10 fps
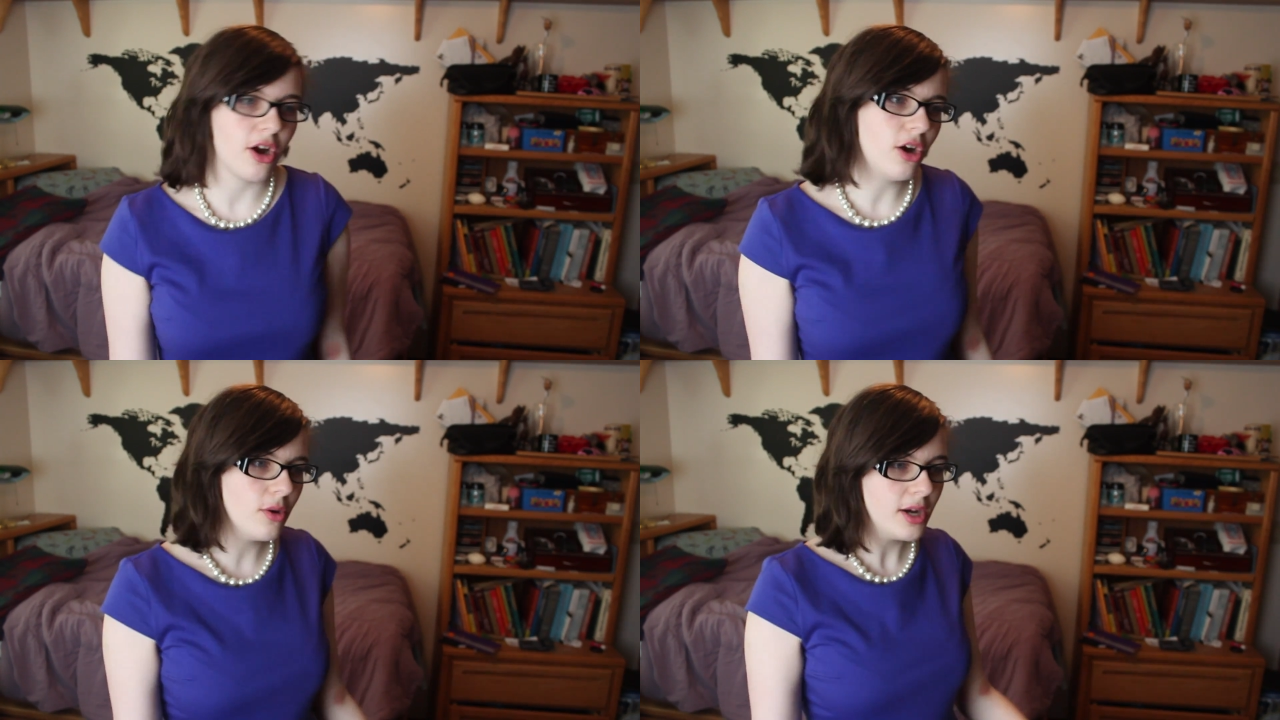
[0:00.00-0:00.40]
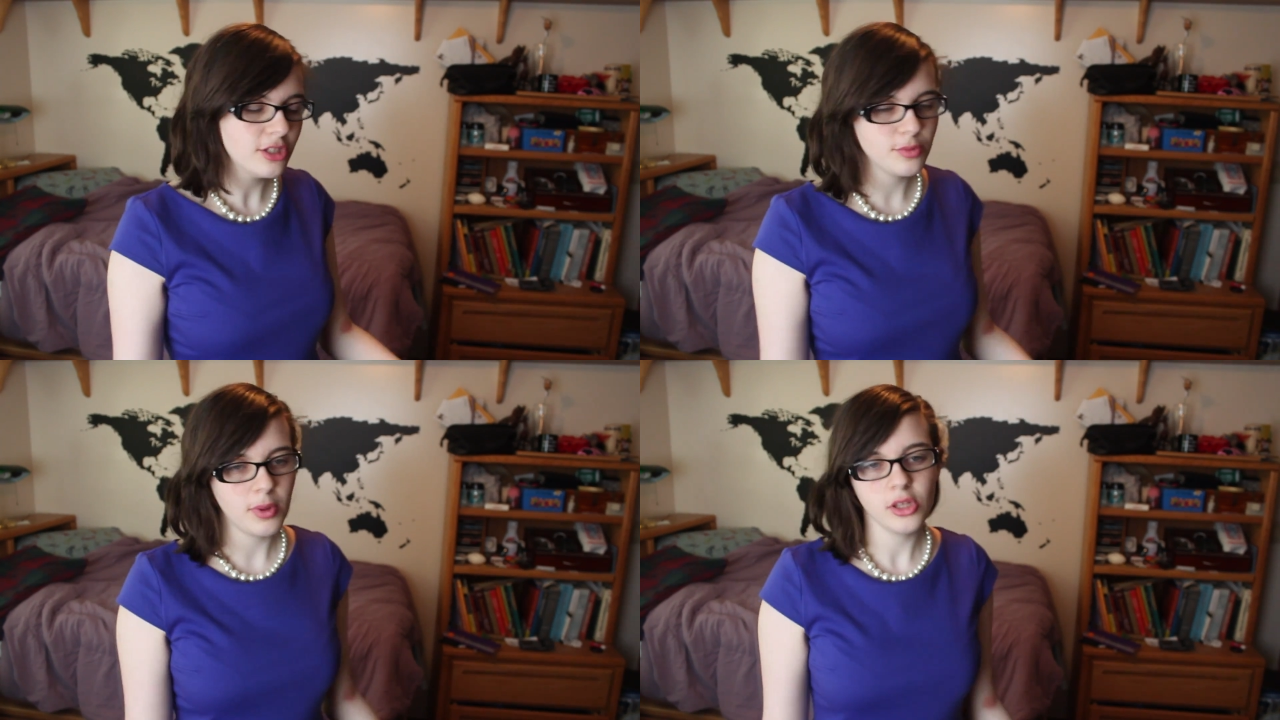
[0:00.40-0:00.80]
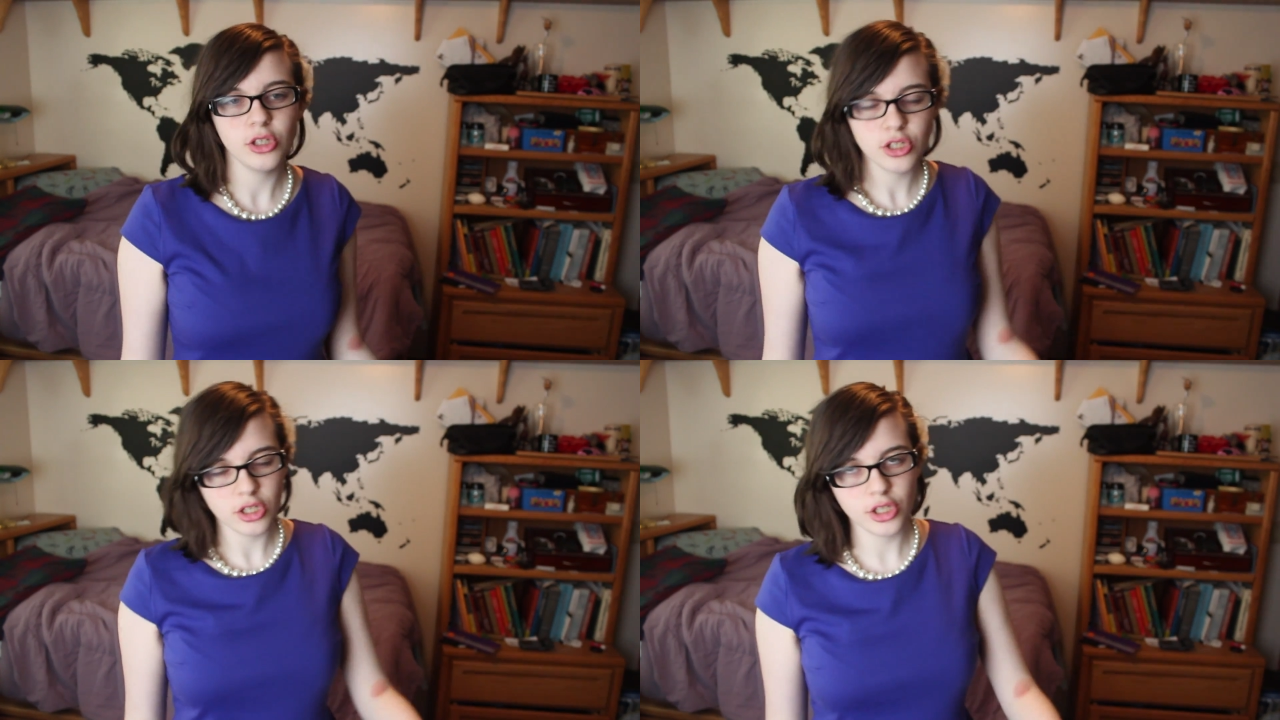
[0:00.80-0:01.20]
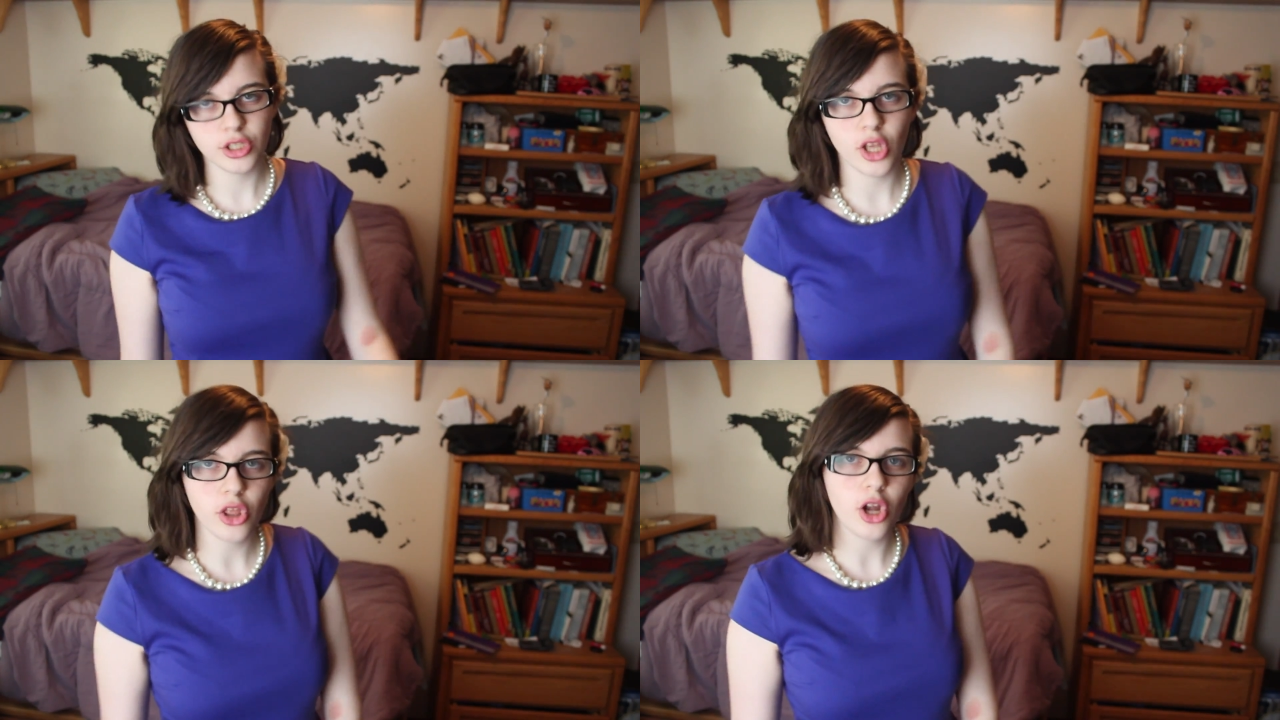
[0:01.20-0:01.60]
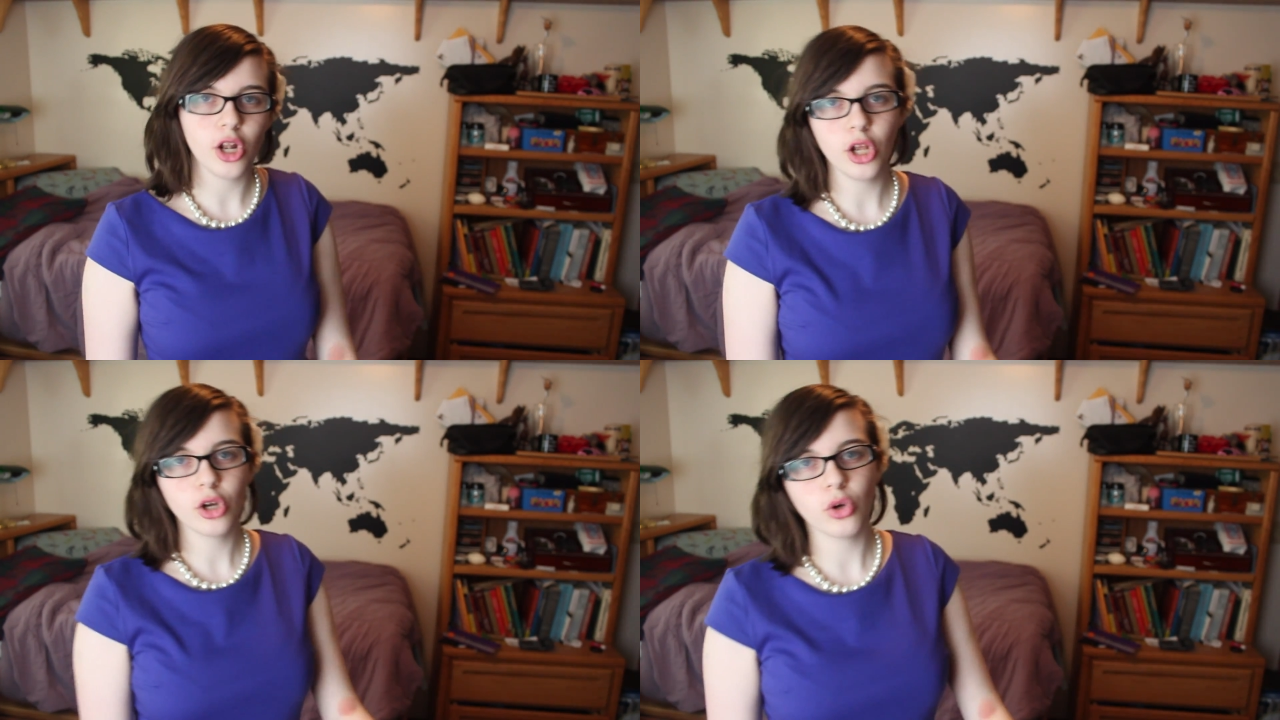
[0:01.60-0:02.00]
oh, I just bought this shirt because I thought
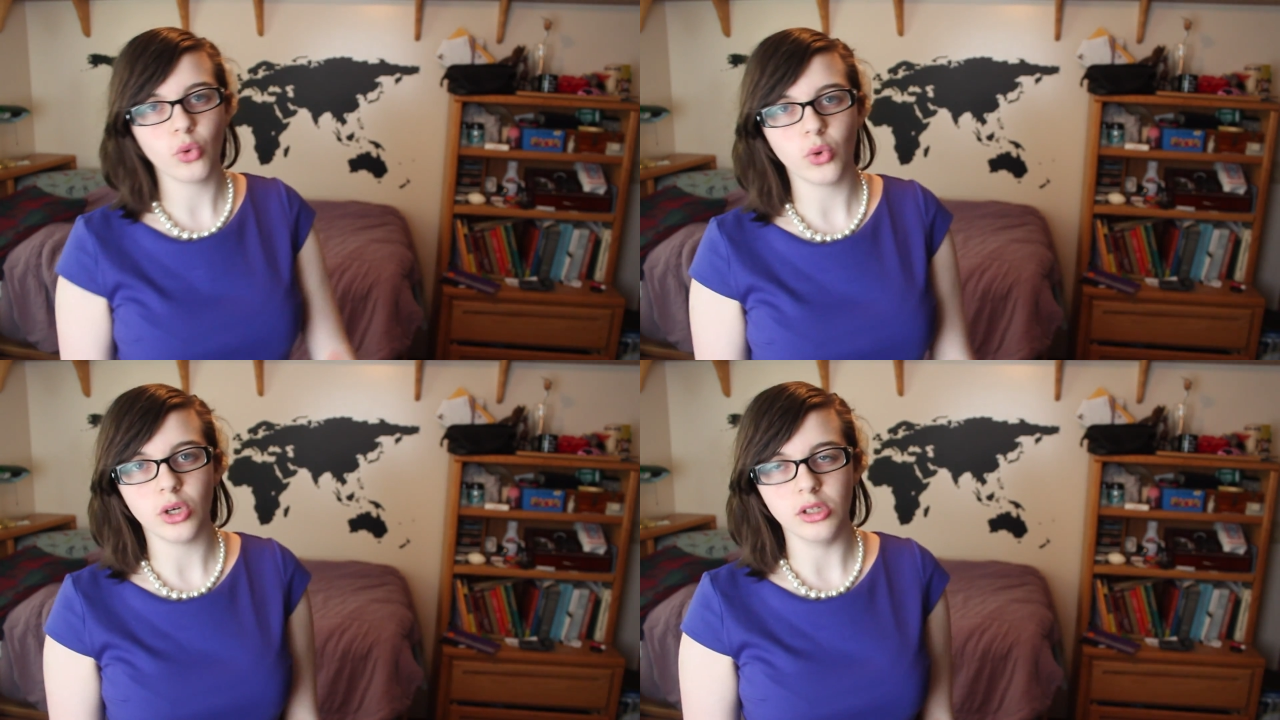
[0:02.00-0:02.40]
it looked cool.